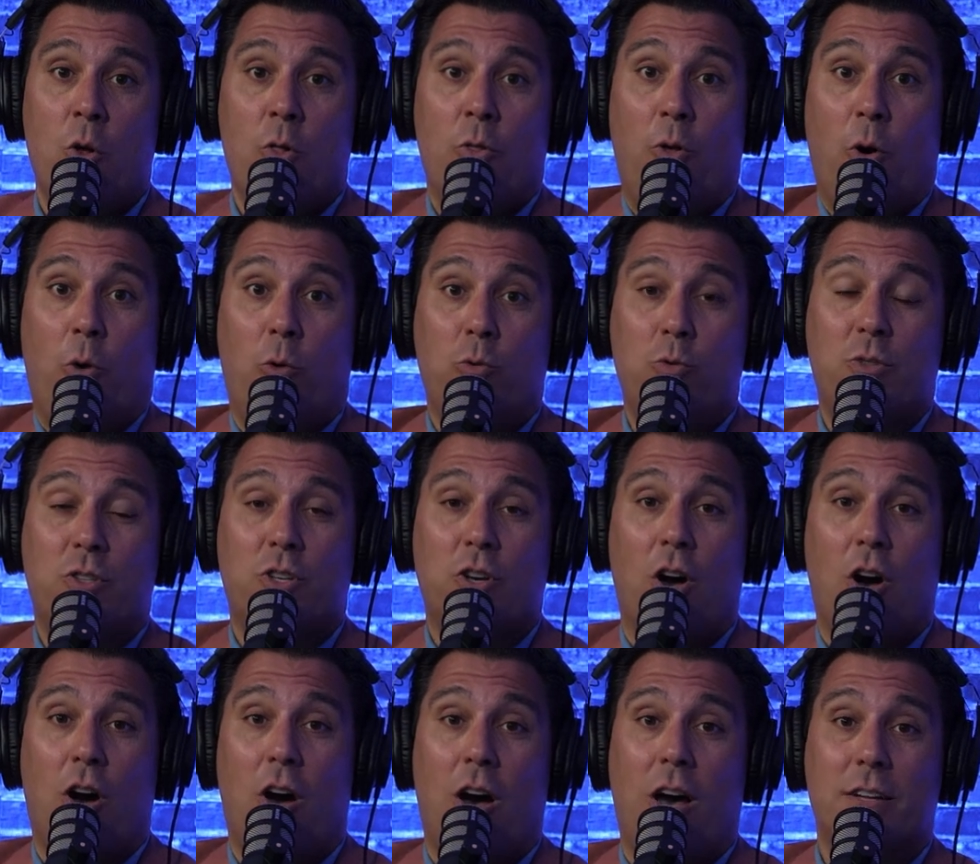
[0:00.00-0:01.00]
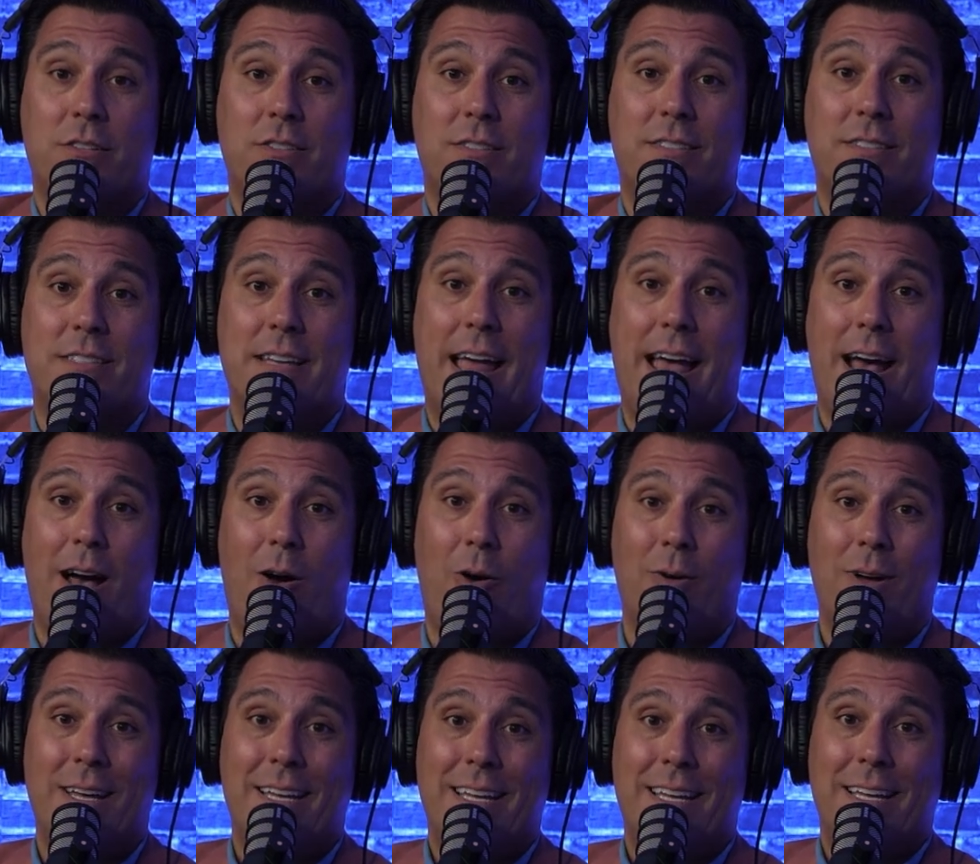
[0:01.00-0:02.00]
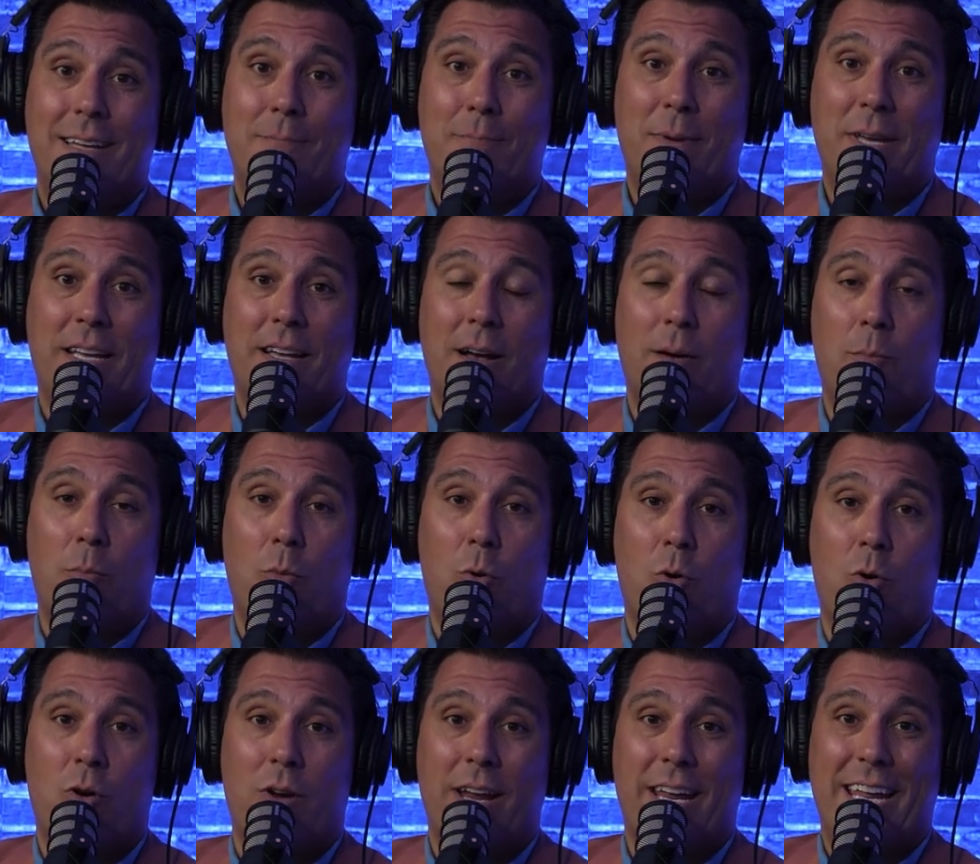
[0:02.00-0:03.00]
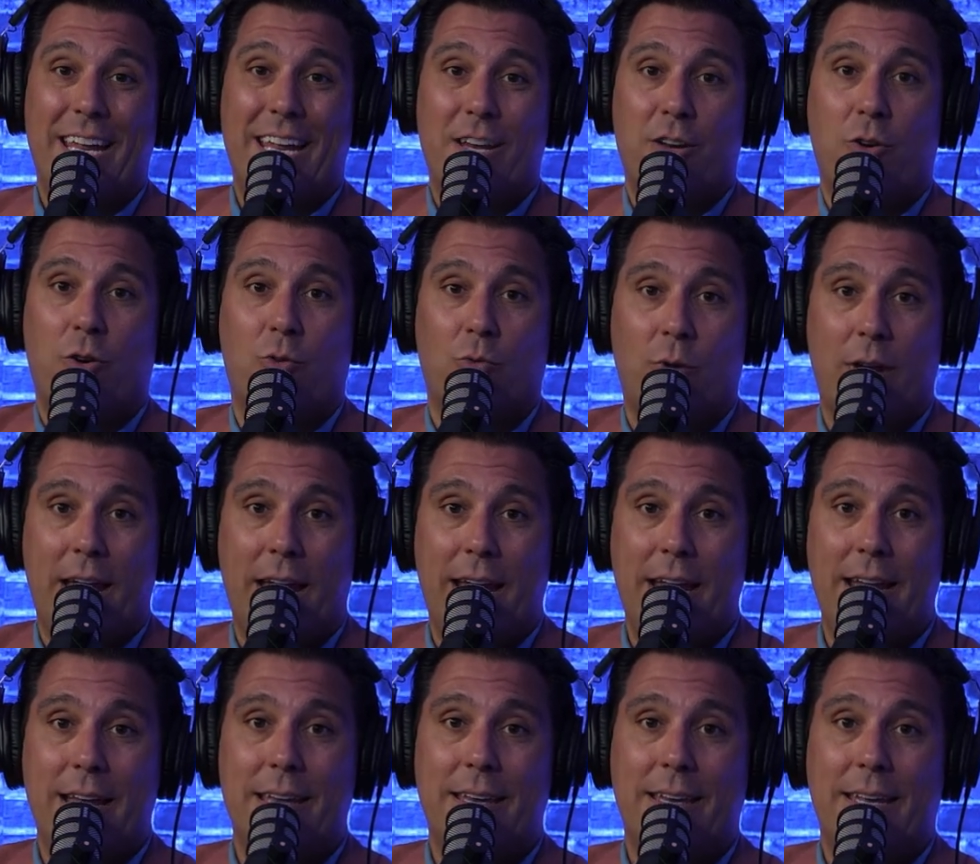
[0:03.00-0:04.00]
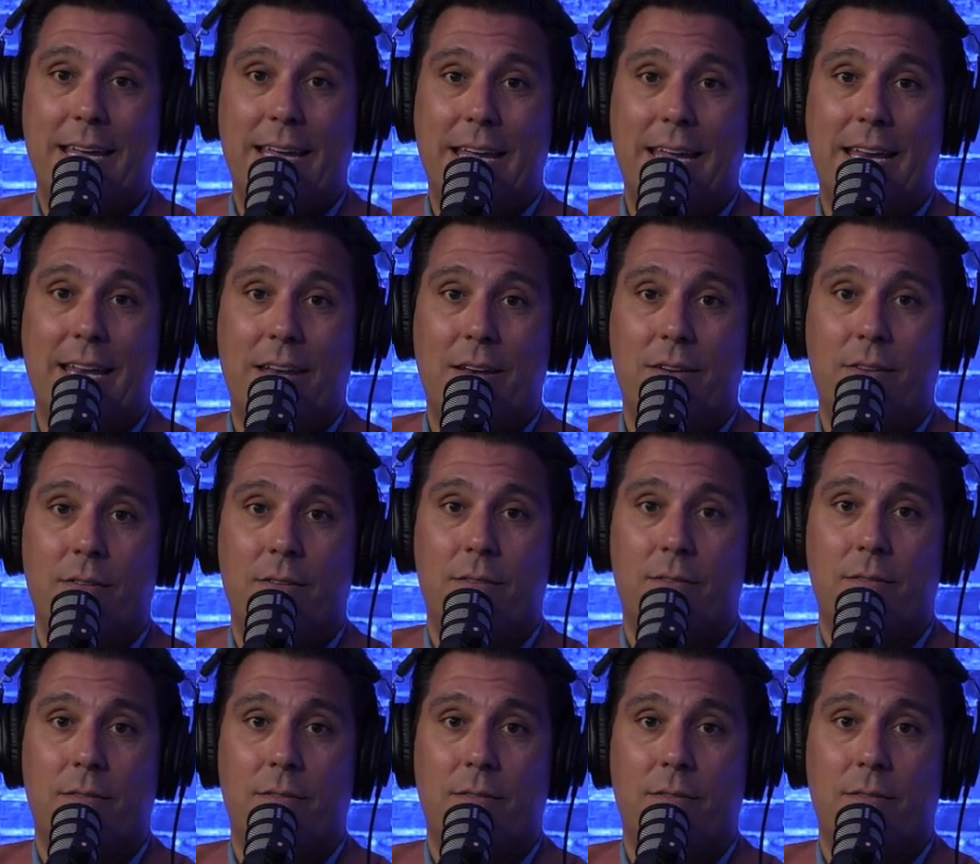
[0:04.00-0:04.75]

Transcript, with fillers: Those costs now become more ingrained in